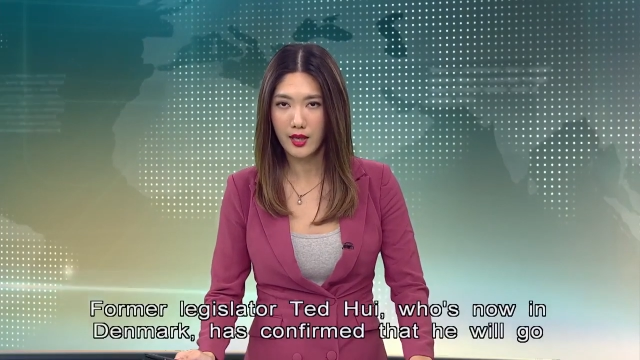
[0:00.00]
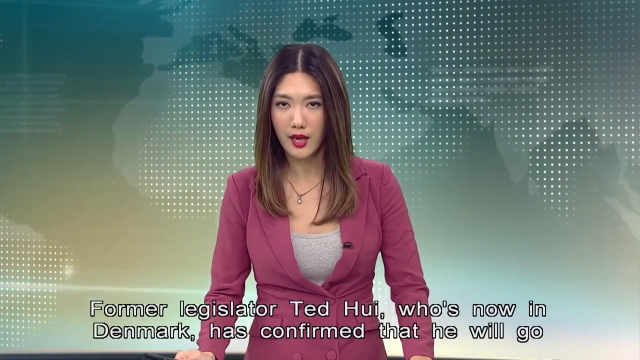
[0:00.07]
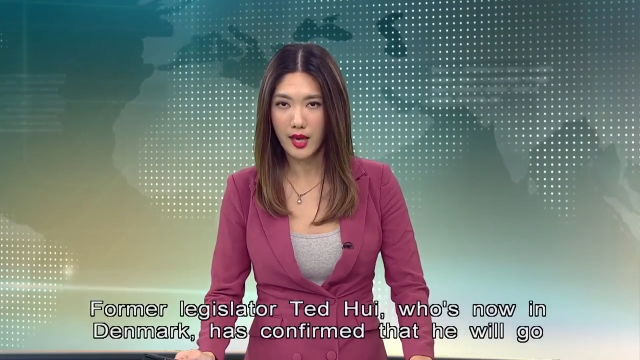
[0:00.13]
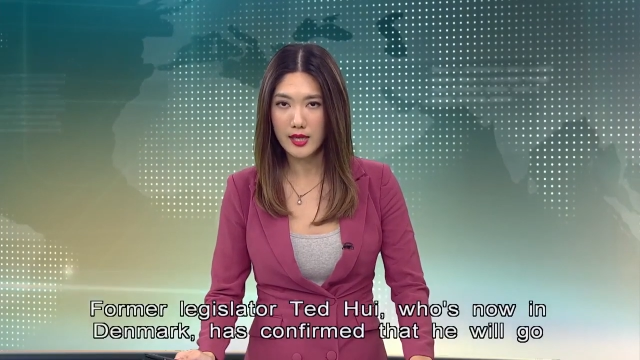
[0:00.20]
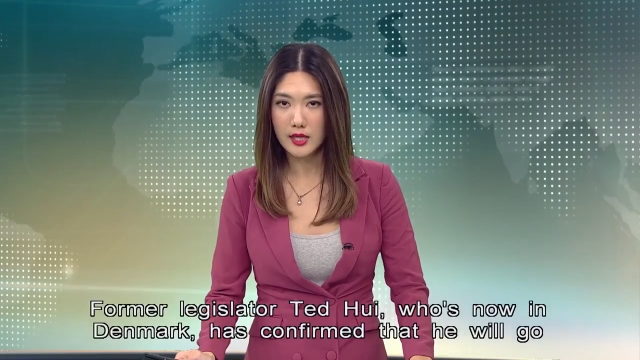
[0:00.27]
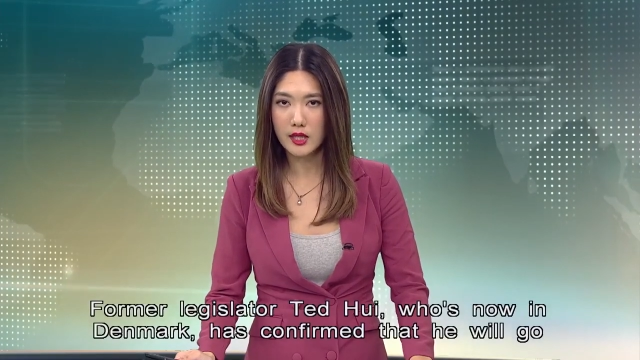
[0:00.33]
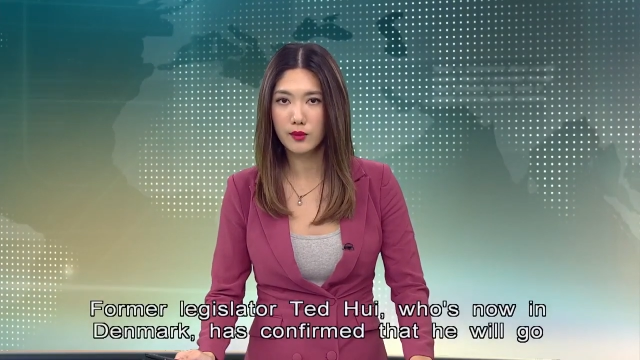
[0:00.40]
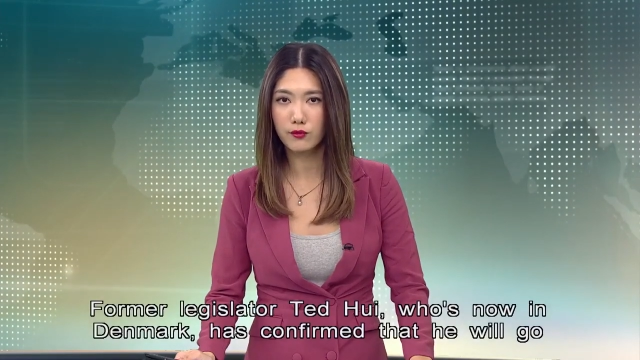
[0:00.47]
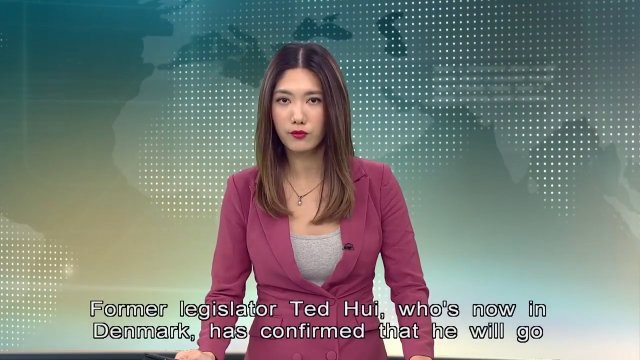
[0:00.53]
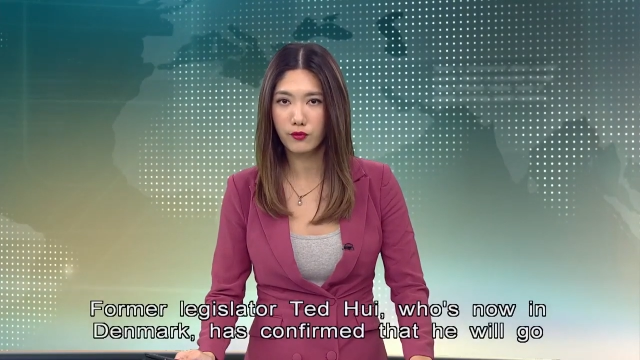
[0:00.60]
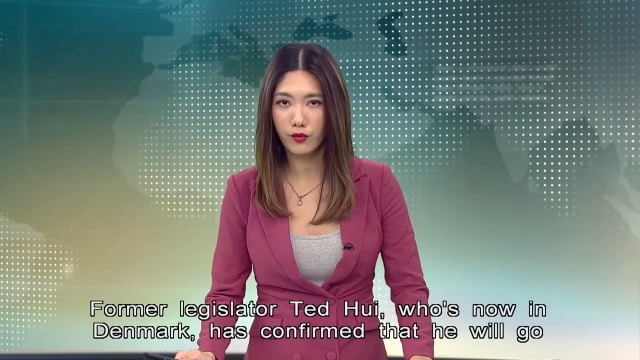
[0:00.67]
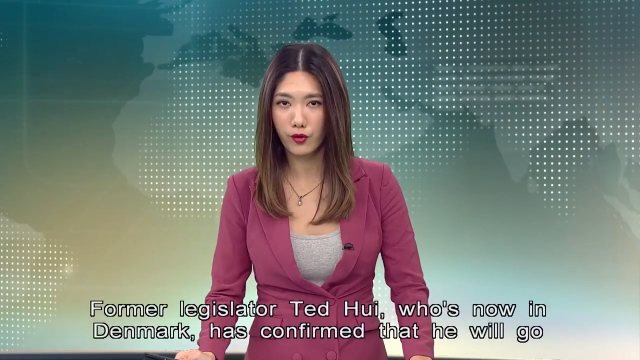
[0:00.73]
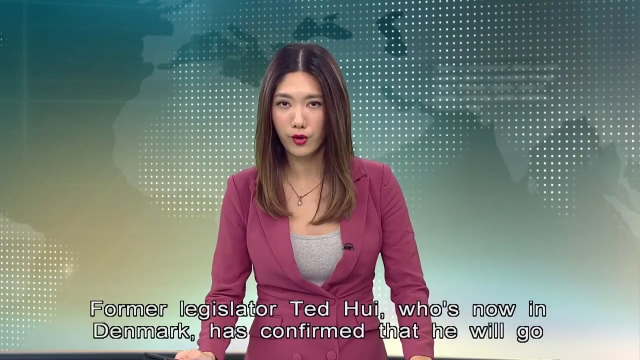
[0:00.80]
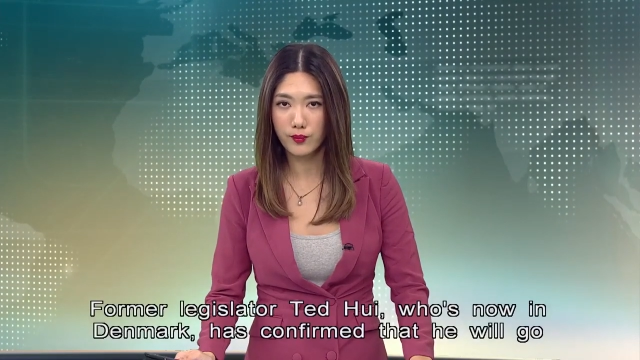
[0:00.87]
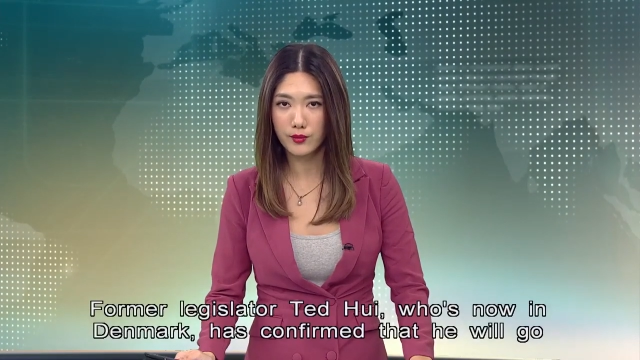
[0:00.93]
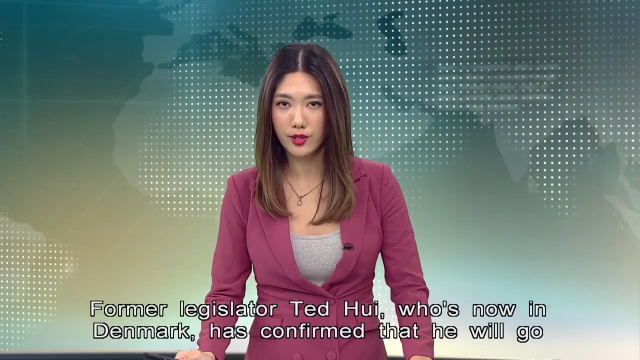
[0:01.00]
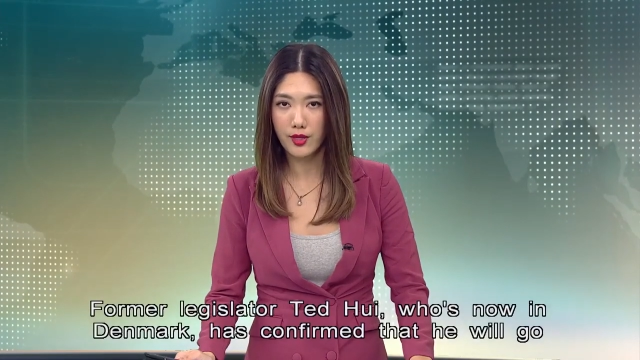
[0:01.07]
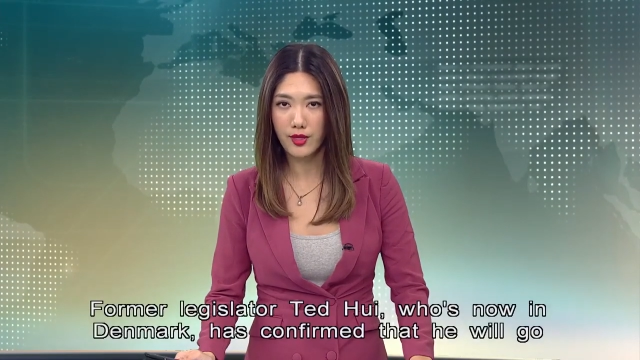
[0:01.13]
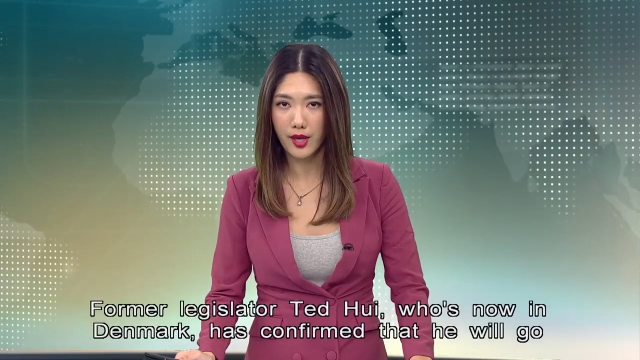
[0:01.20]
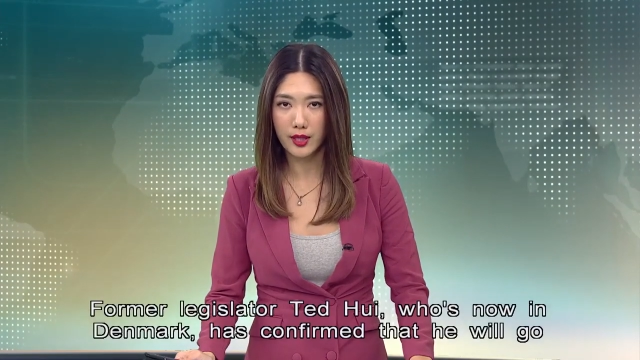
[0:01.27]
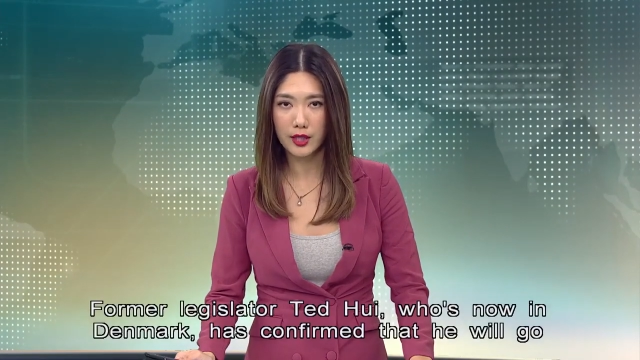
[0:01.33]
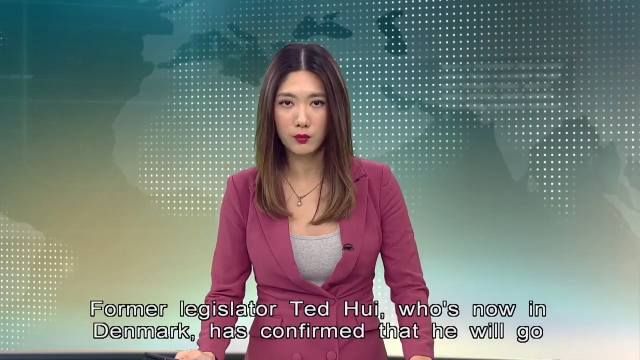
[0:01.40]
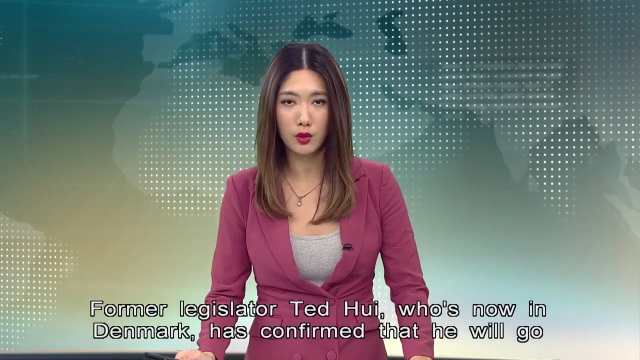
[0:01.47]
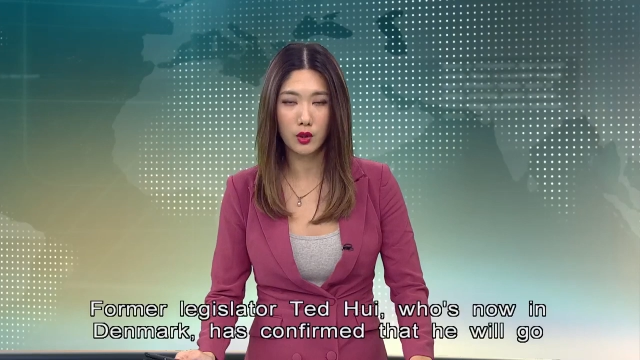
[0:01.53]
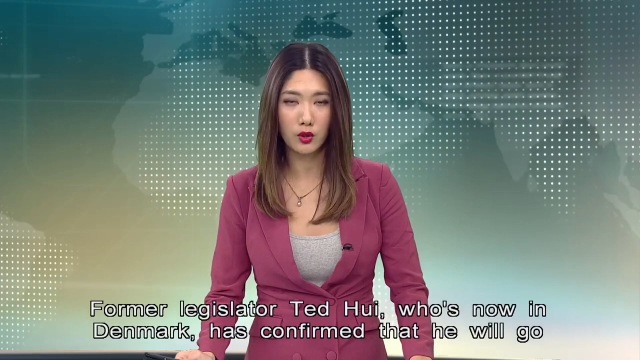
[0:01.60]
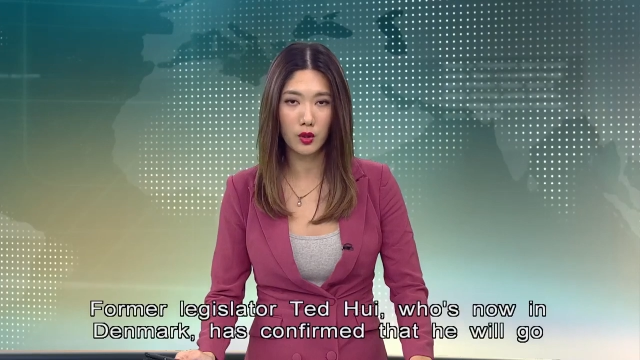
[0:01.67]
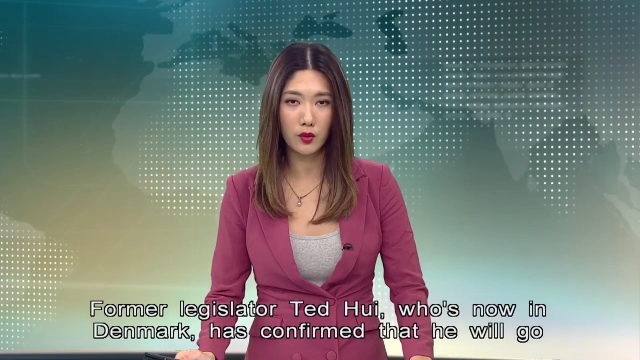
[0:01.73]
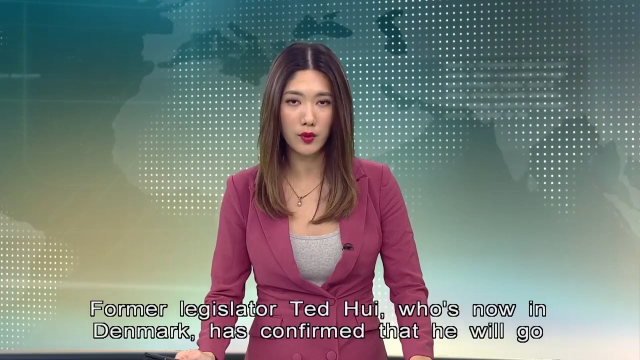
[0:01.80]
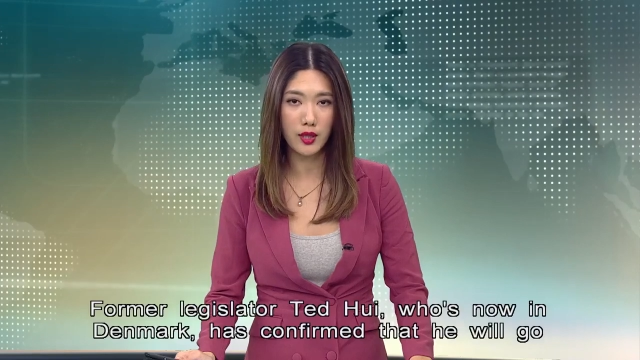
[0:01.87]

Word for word: has confirmed that he would go